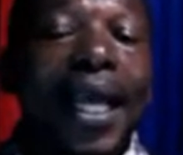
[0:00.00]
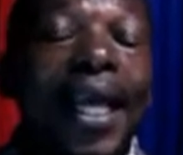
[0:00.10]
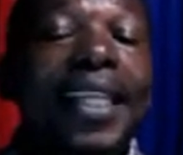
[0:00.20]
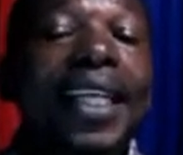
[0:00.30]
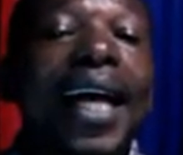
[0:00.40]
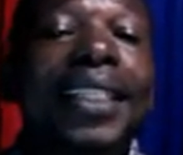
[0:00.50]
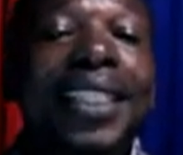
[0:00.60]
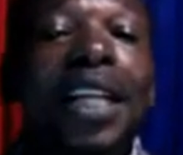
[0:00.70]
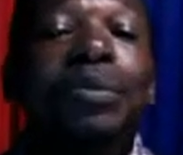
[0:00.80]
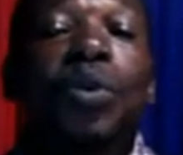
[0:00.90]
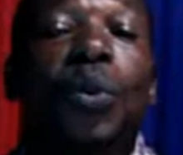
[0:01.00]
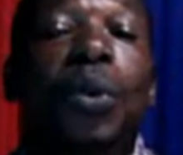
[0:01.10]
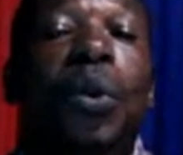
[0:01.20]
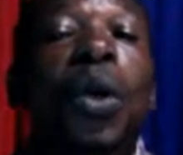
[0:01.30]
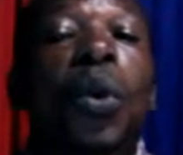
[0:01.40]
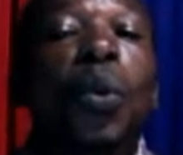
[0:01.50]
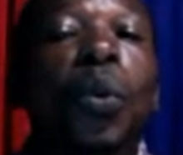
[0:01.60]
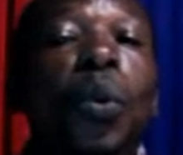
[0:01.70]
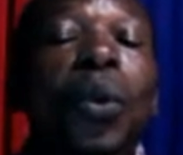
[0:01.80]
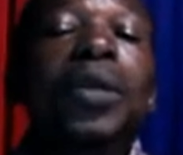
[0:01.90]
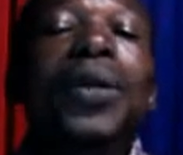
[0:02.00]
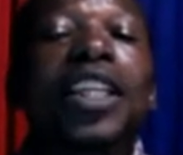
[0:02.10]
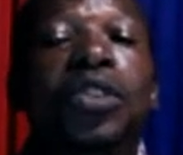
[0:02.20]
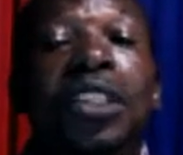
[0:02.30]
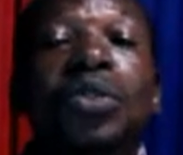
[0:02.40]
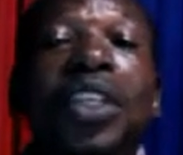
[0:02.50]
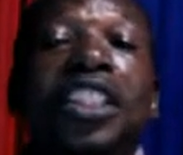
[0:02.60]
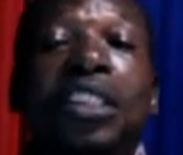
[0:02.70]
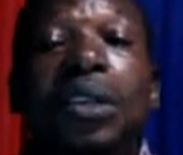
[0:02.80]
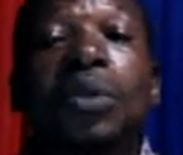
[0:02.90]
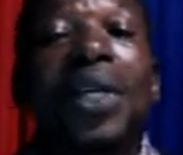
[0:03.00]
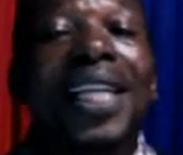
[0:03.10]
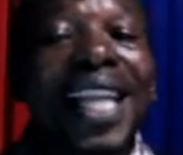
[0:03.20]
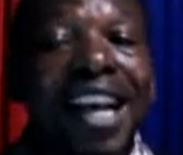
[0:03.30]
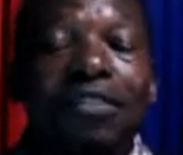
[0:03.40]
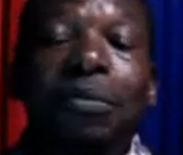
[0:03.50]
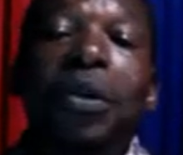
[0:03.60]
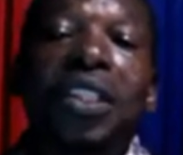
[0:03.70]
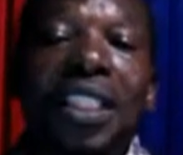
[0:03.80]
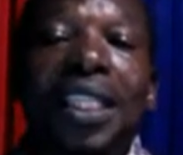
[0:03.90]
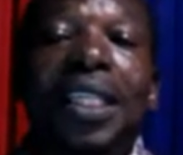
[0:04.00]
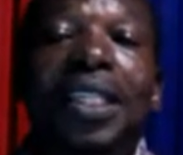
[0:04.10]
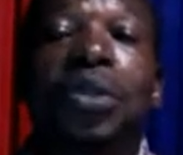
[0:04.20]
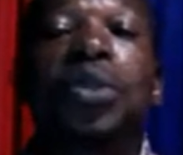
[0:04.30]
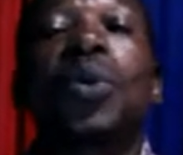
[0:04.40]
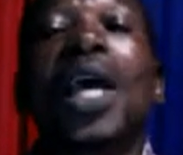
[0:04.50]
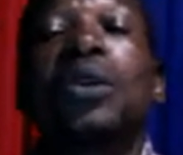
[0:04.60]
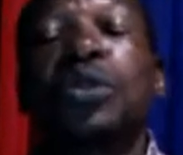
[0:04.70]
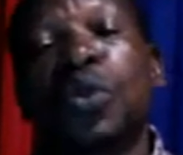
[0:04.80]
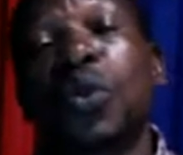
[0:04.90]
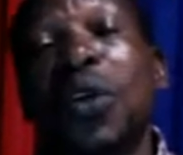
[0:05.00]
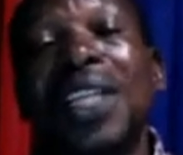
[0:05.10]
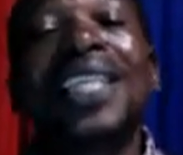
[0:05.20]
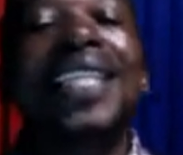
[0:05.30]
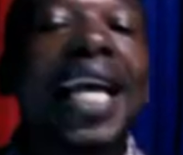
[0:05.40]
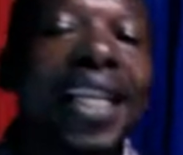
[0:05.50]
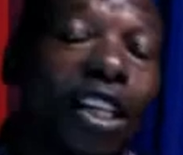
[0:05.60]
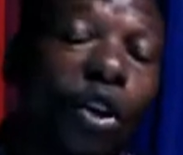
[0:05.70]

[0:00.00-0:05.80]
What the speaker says: And at times when we are talking to the children we love most, those we are used to calling daddy